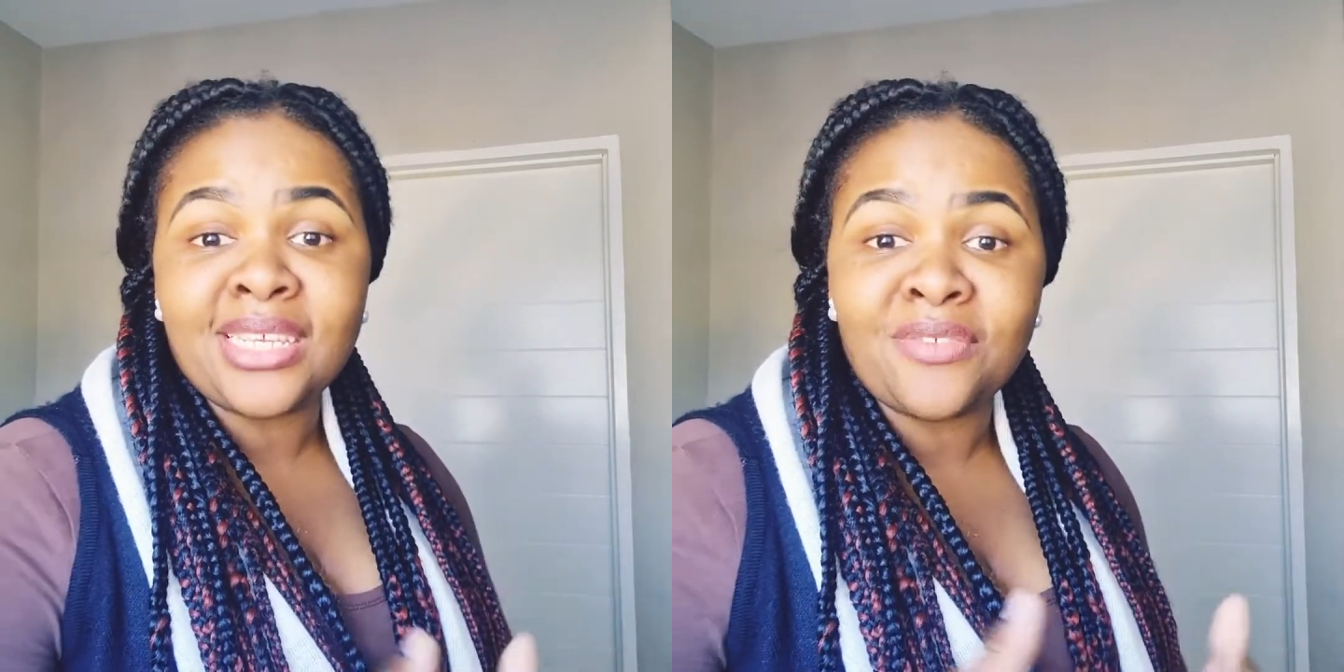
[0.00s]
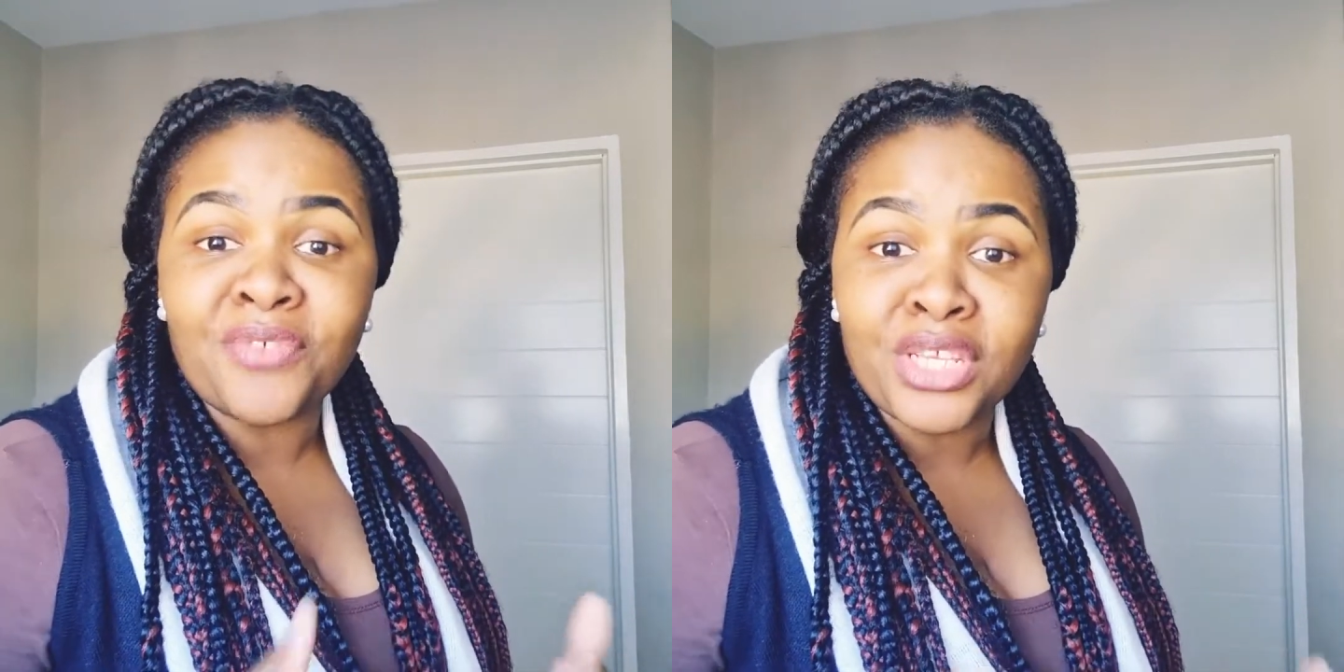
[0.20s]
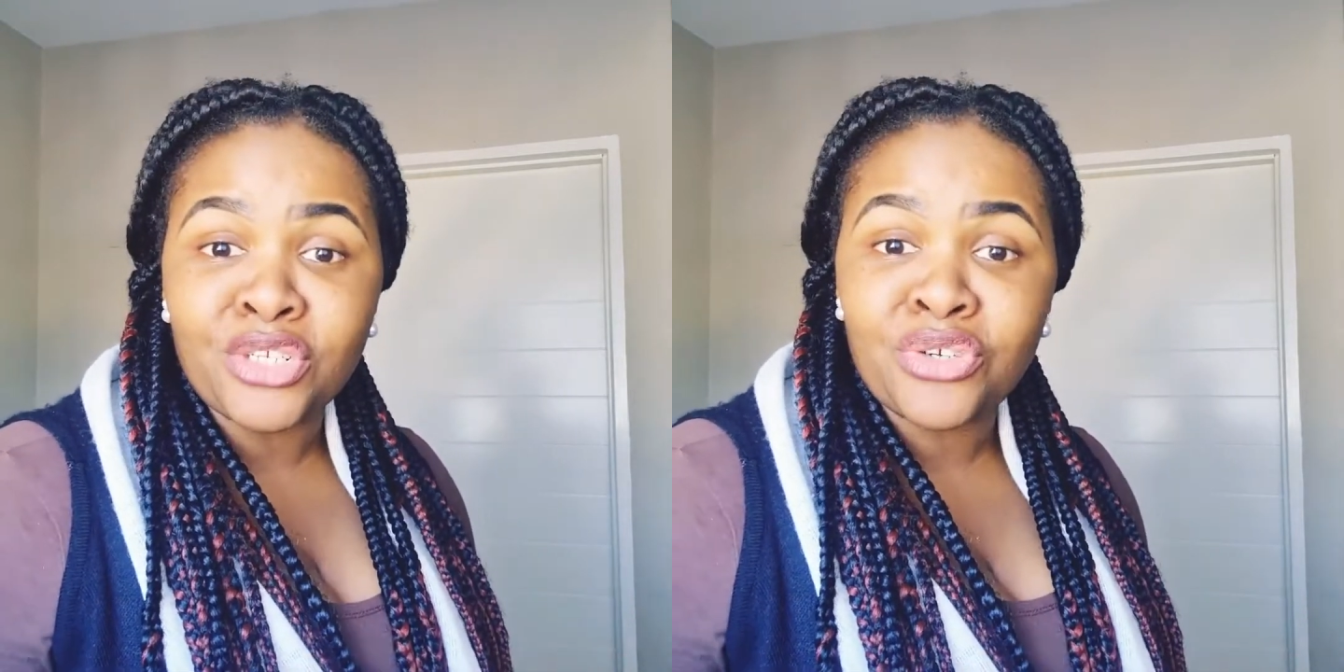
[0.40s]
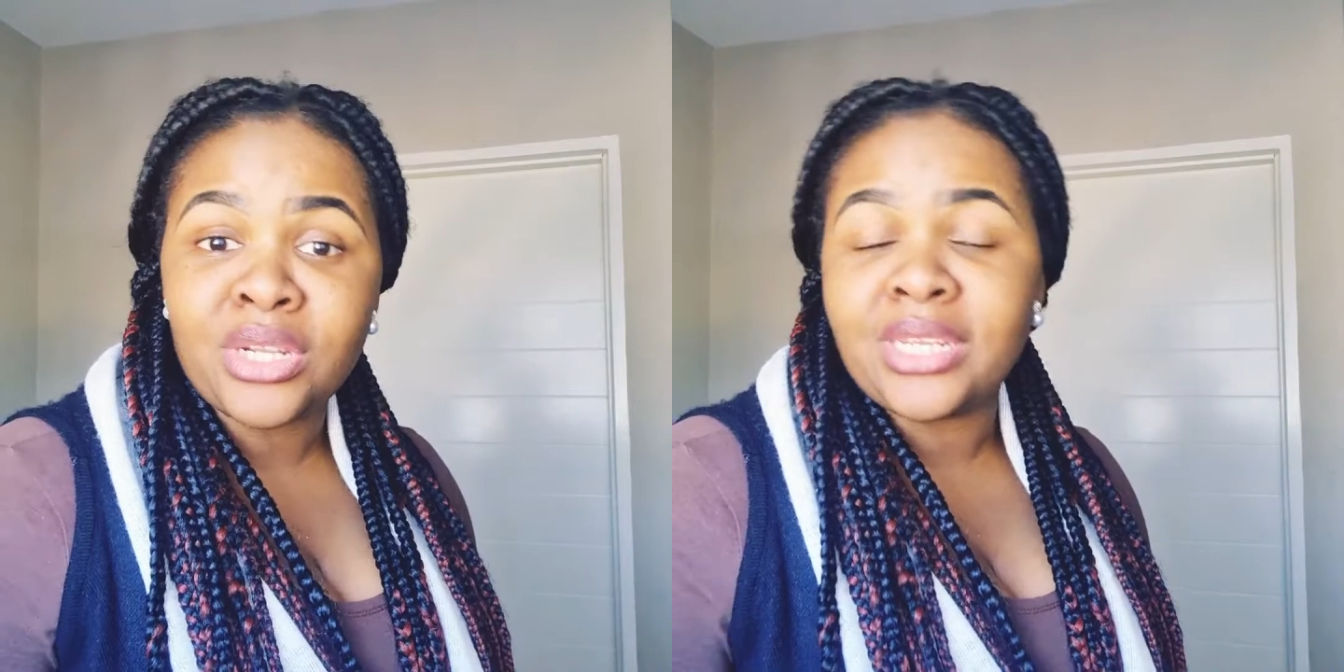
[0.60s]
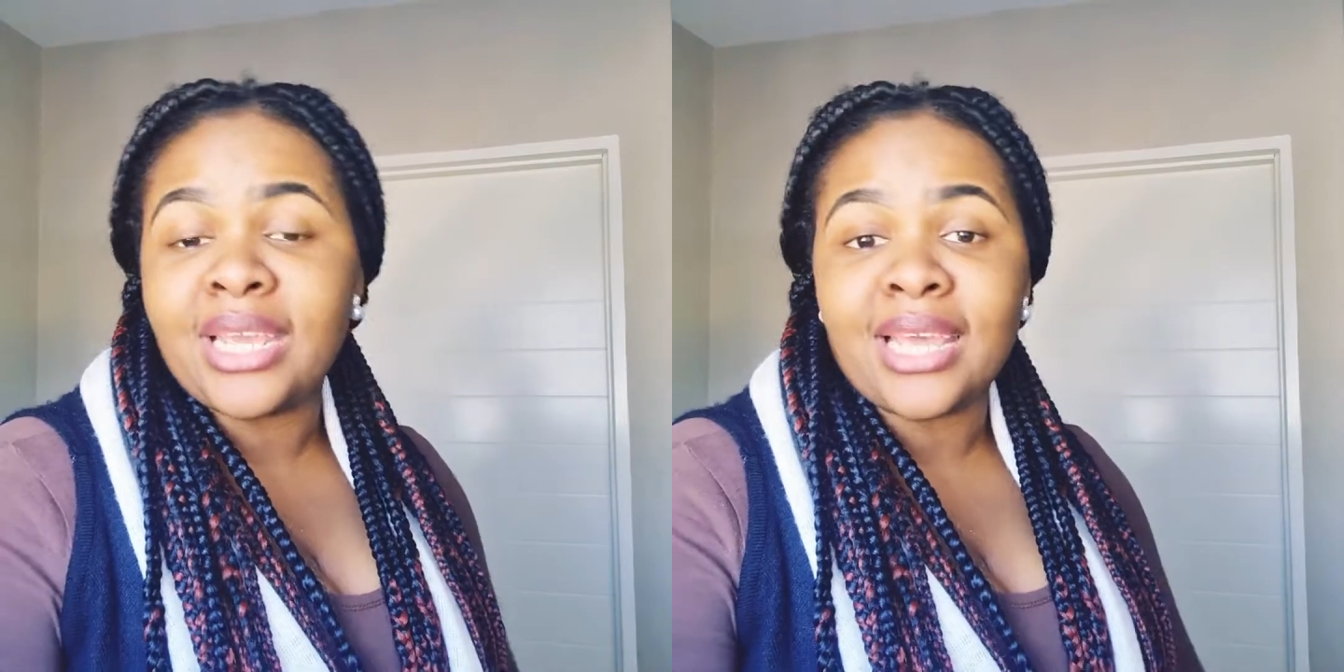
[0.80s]

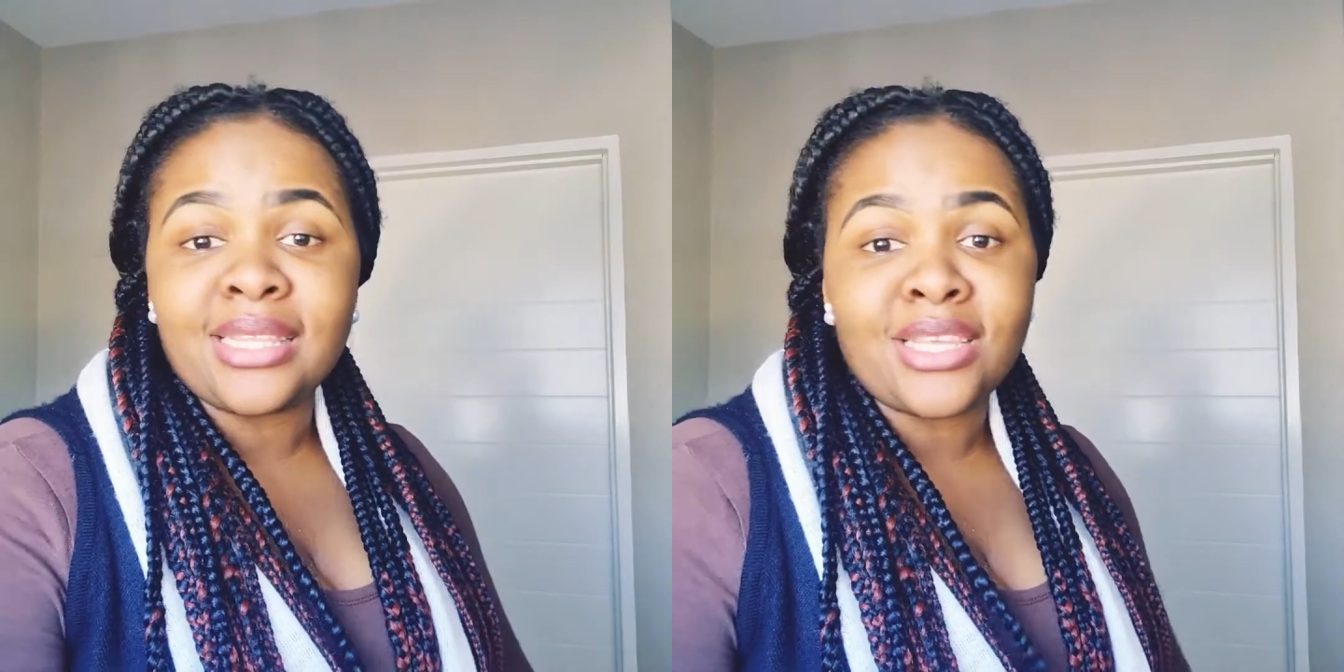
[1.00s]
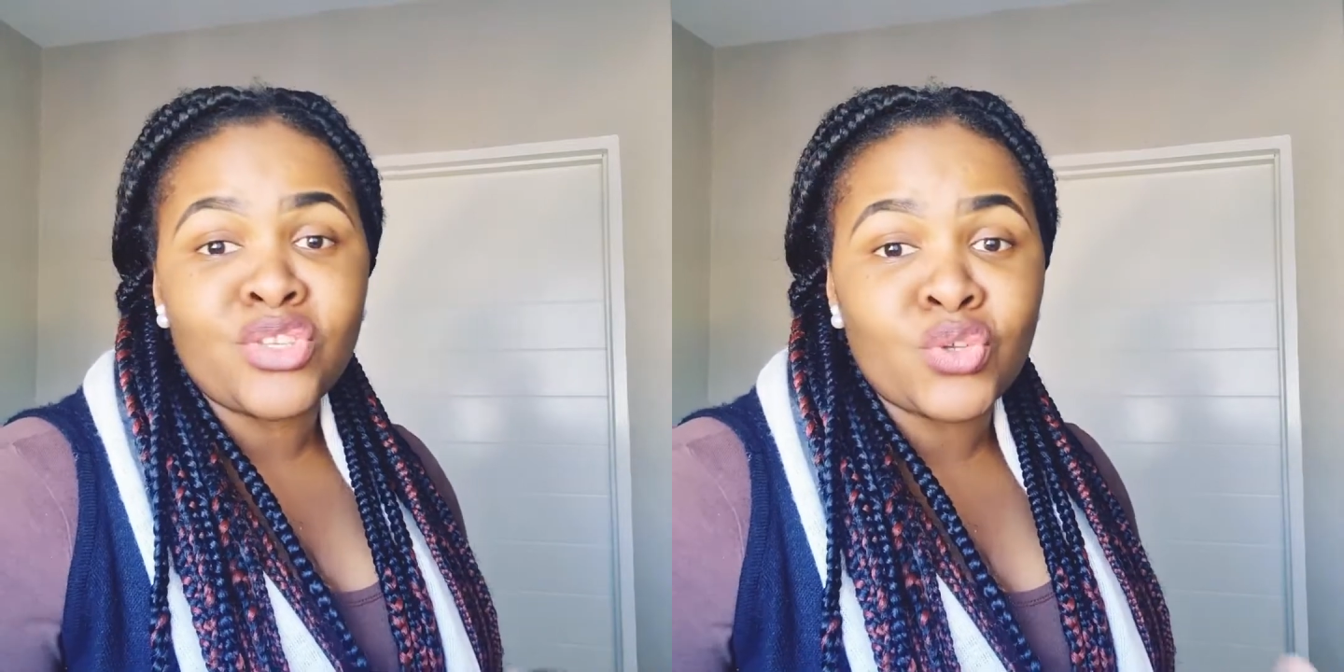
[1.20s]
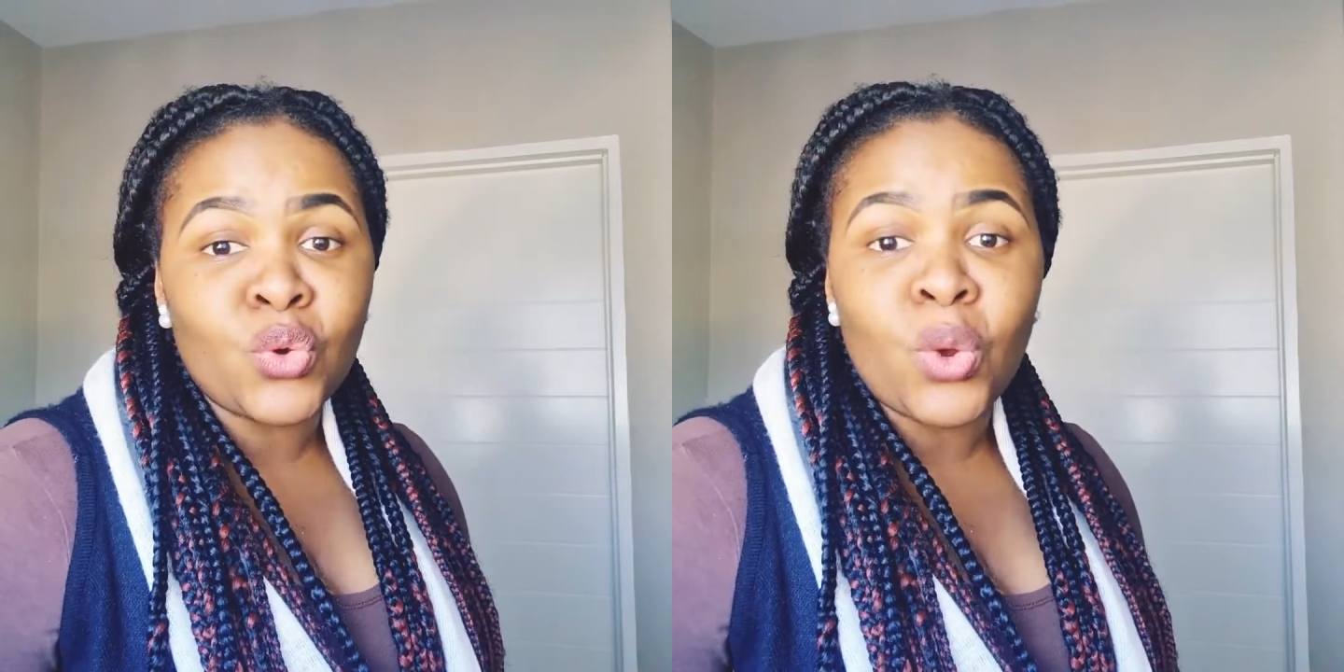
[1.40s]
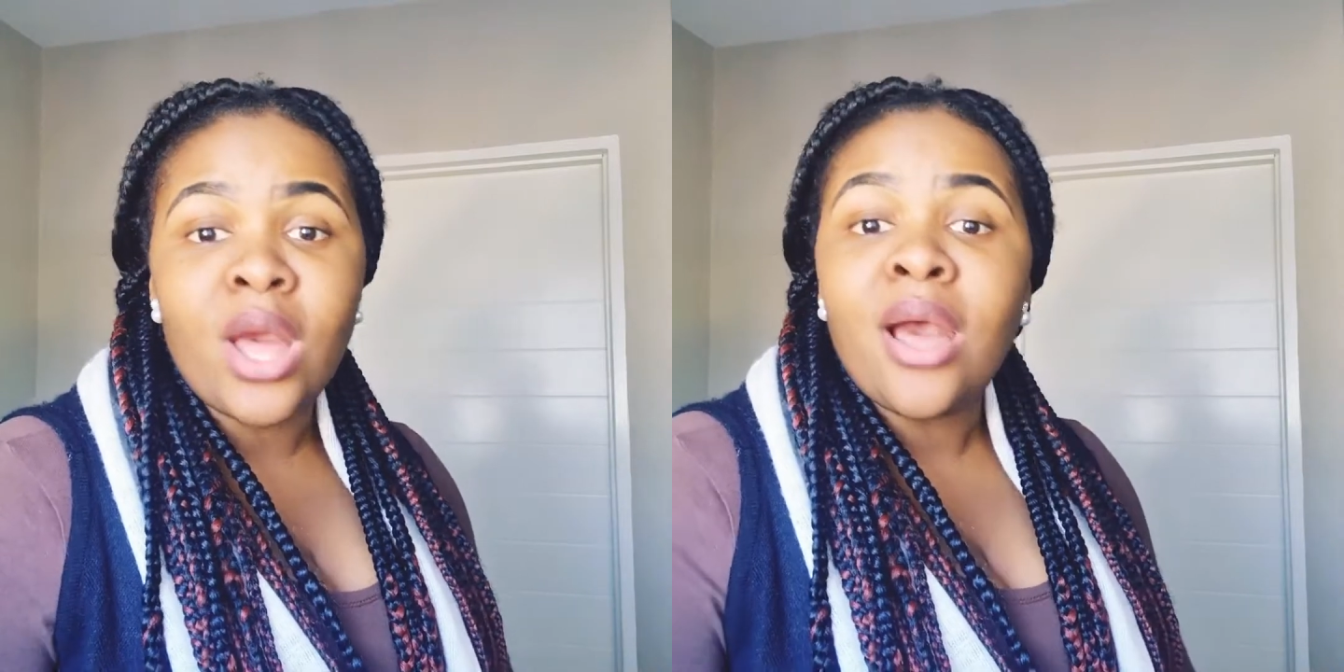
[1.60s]
eventually, and they saw